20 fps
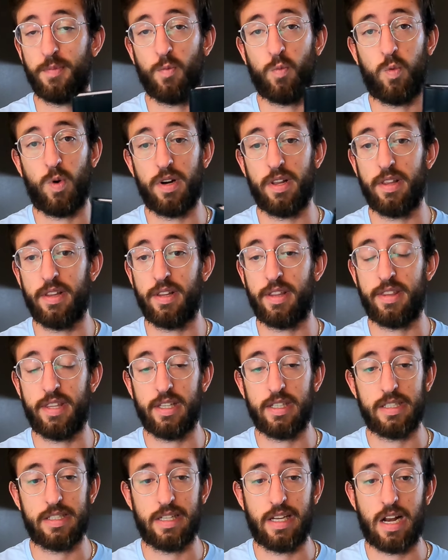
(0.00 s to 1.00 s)
one of the
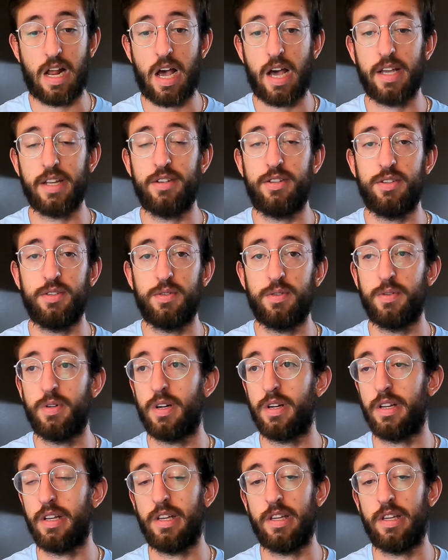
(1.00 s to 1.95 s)
things that I do,